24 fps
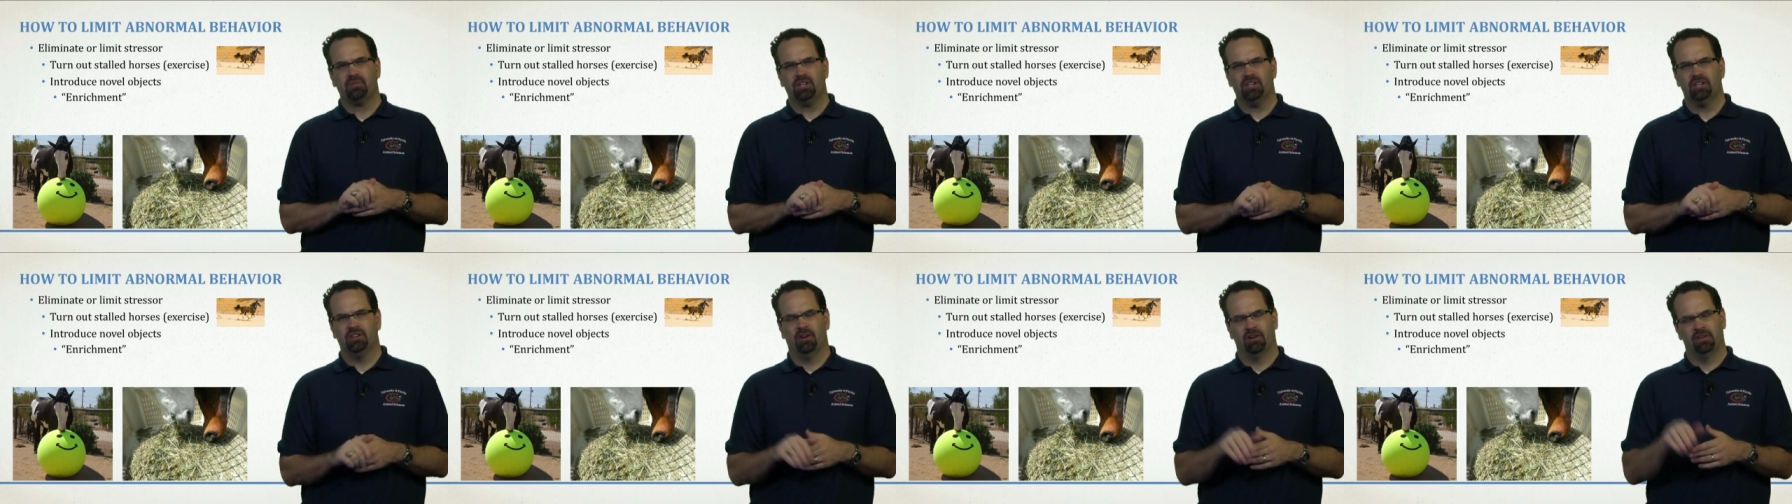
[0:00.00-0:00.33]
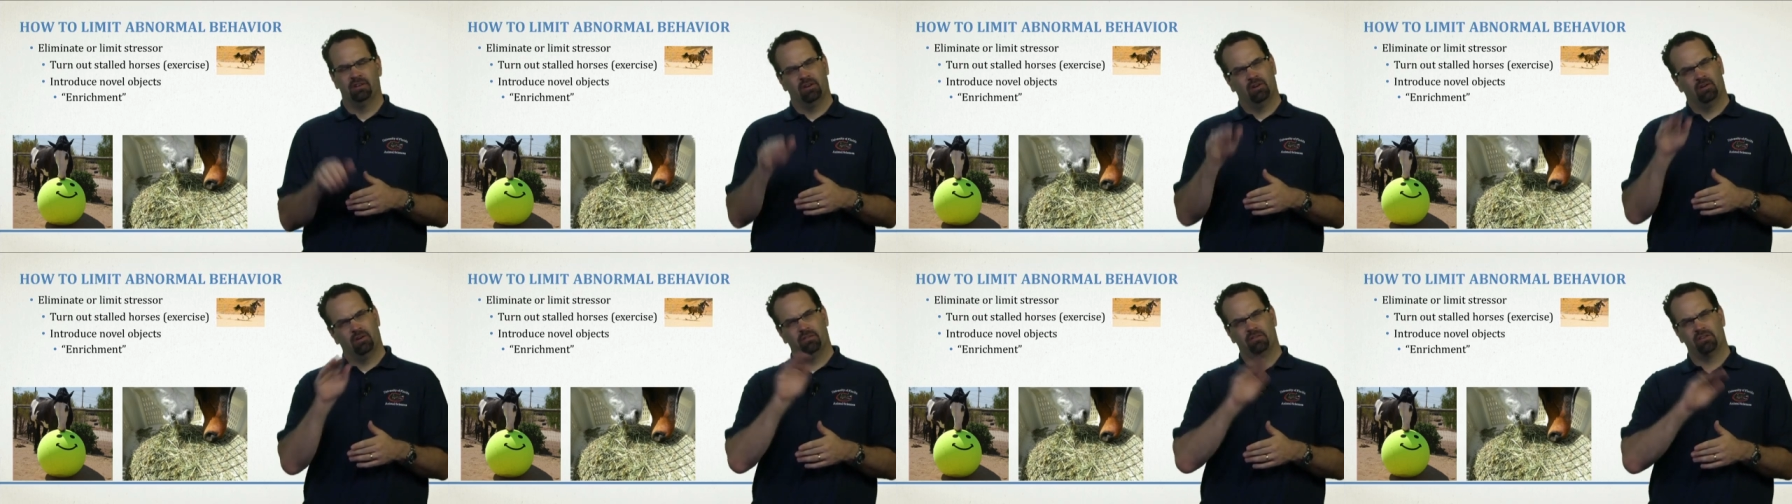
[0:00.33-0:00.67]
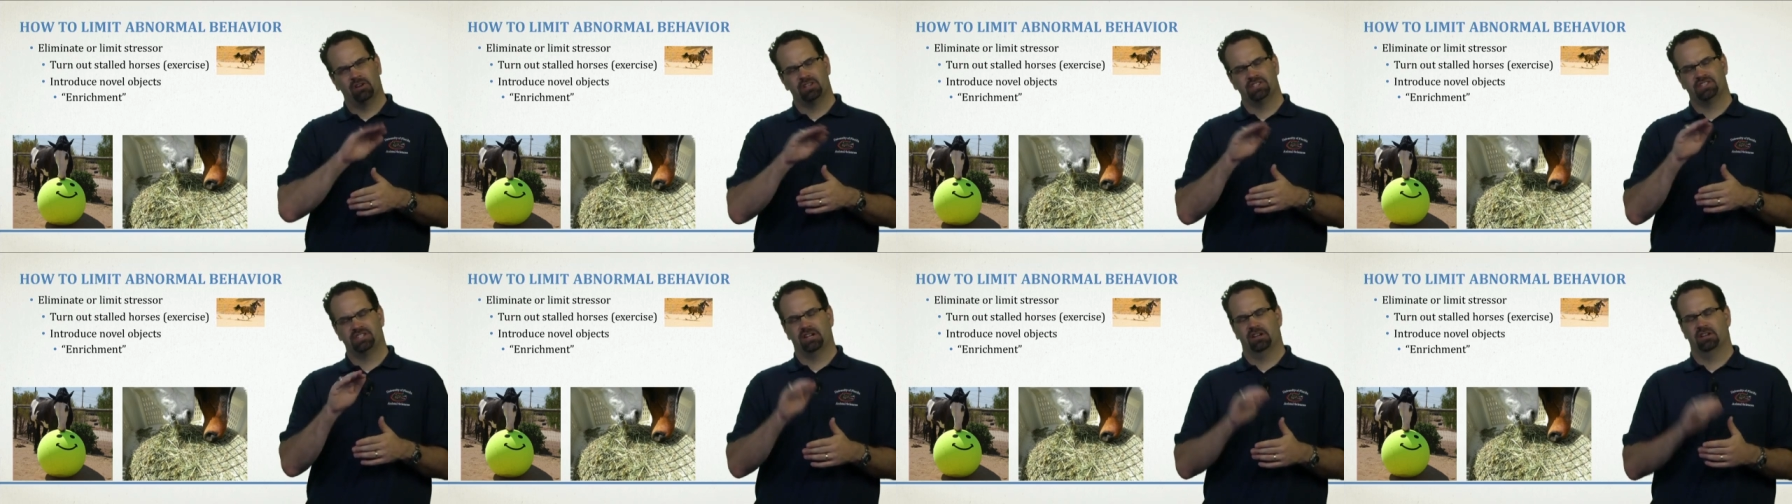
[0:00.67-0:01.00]
I know I've
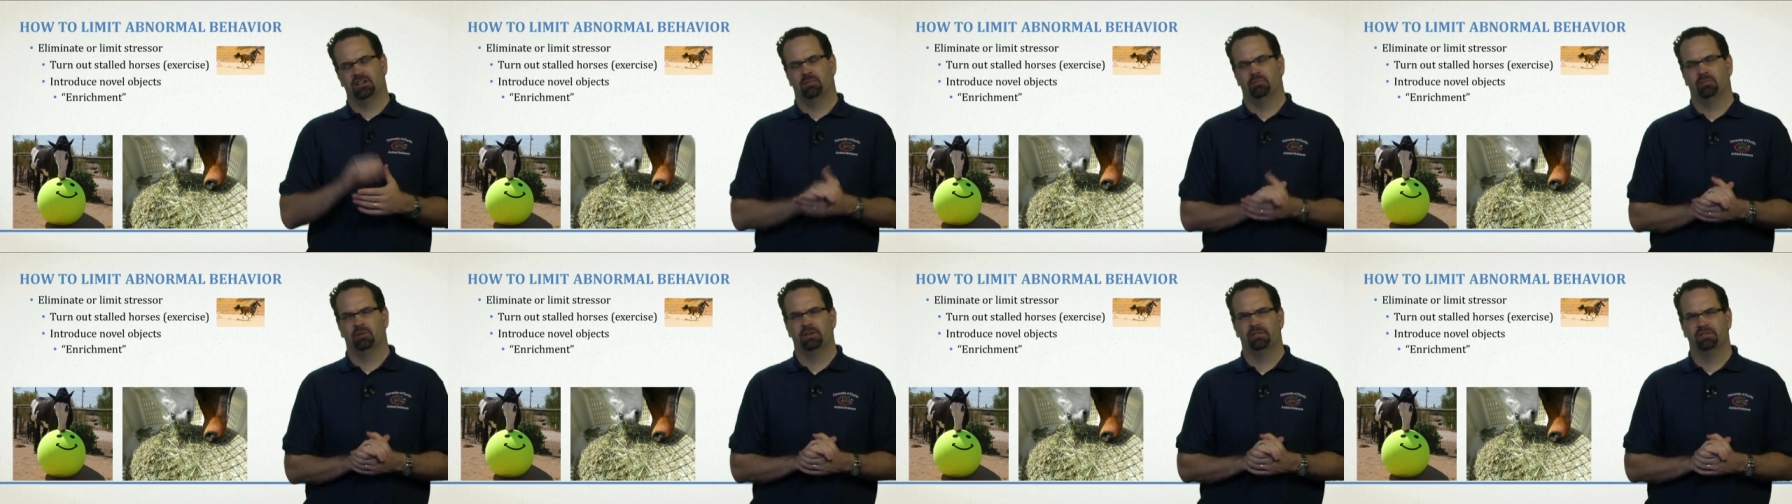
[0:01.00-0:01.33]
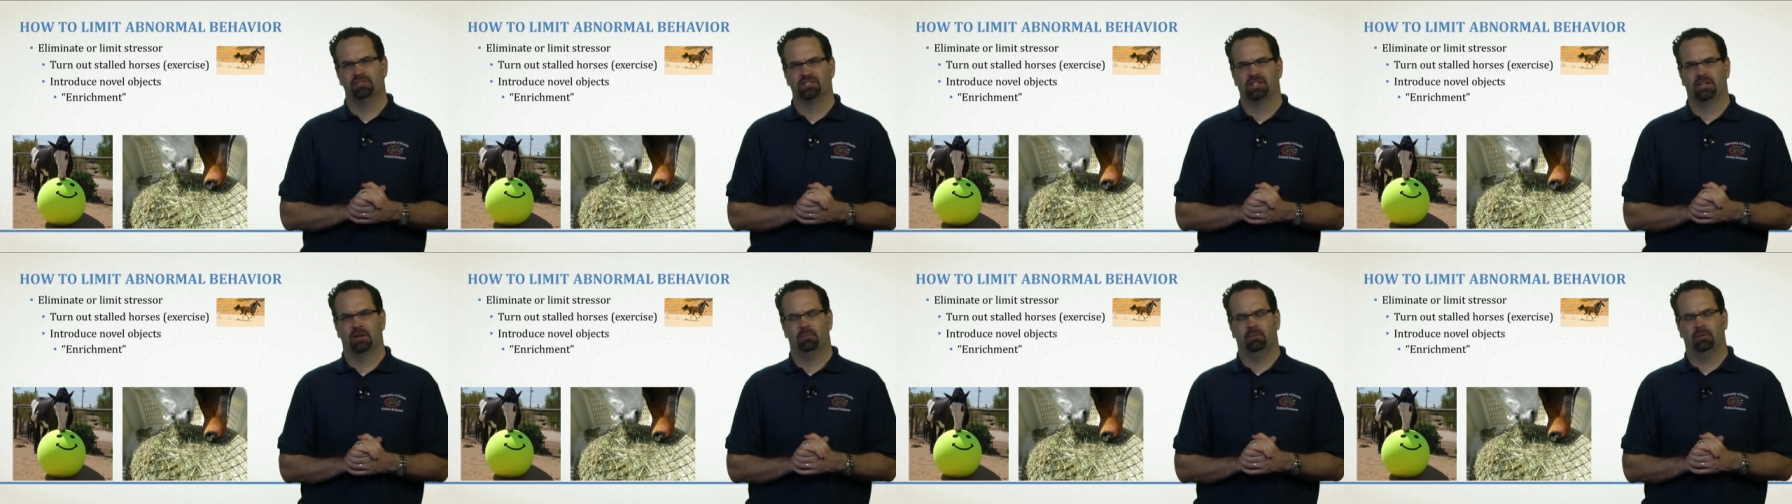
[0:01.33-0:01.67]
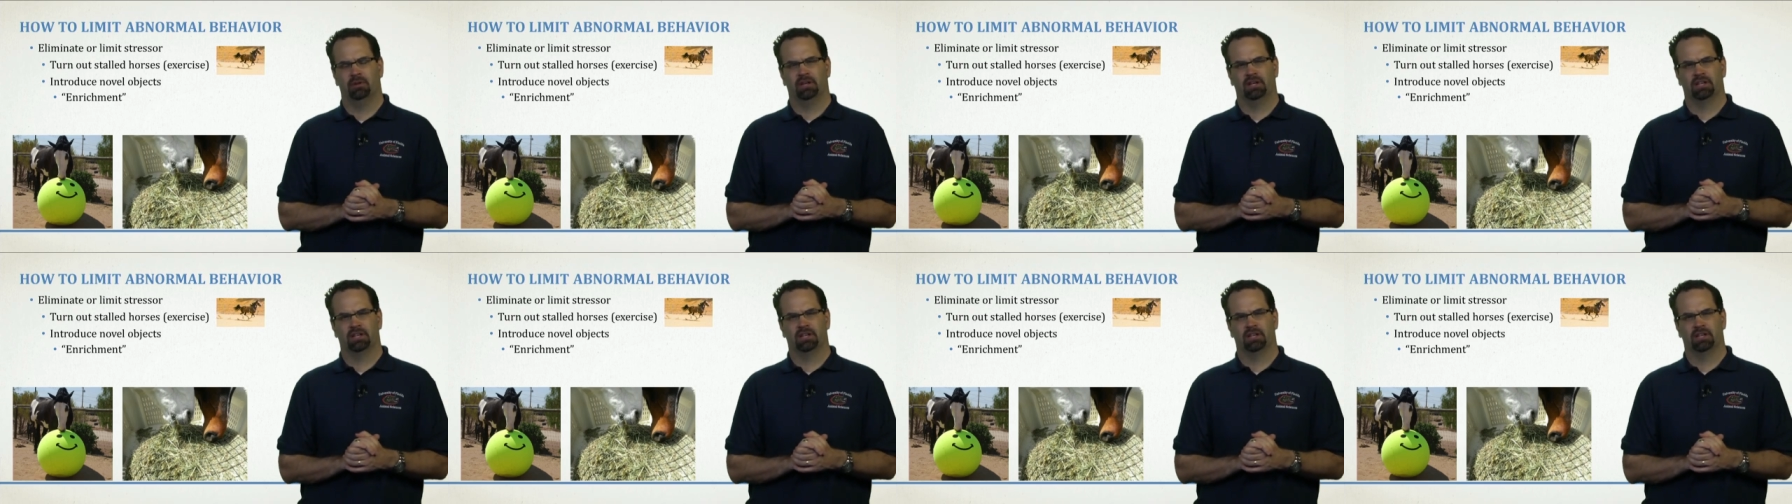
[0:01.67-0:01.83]
already said it in a previous couple